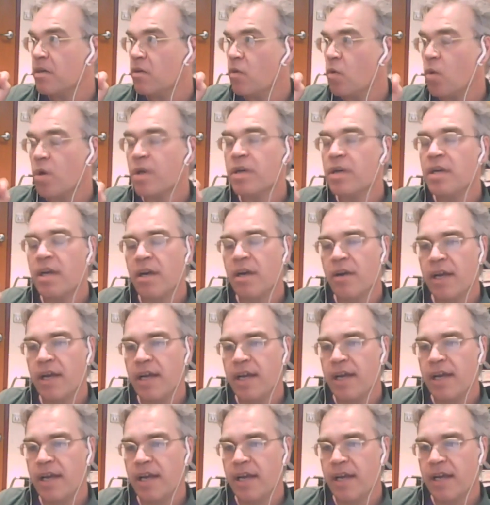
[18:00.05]

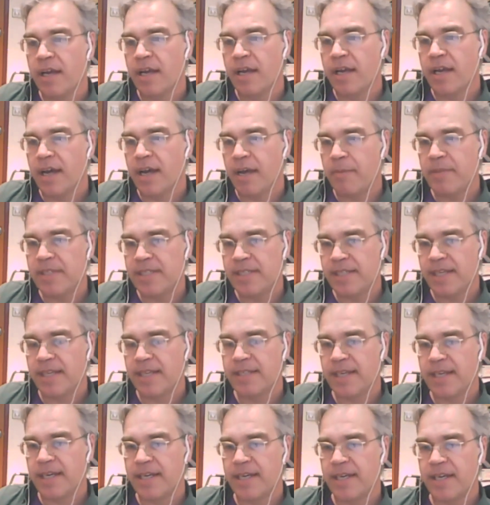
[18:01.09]
ordinary common
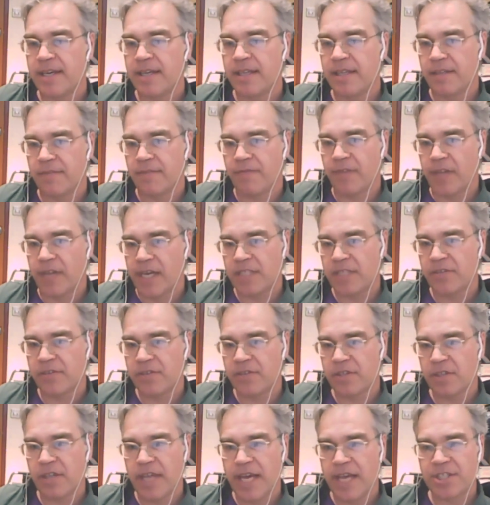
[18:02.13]
sense idea that the
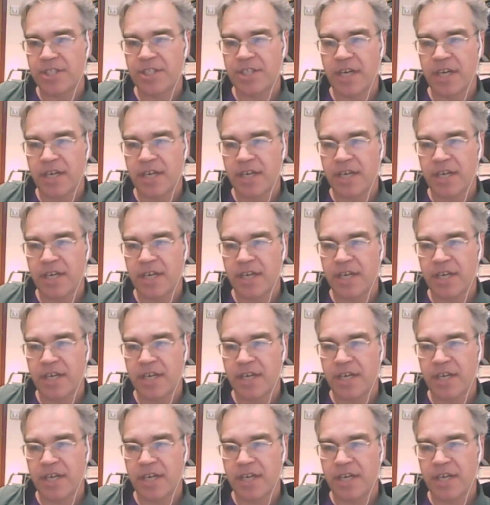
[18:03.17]
philosophers are latching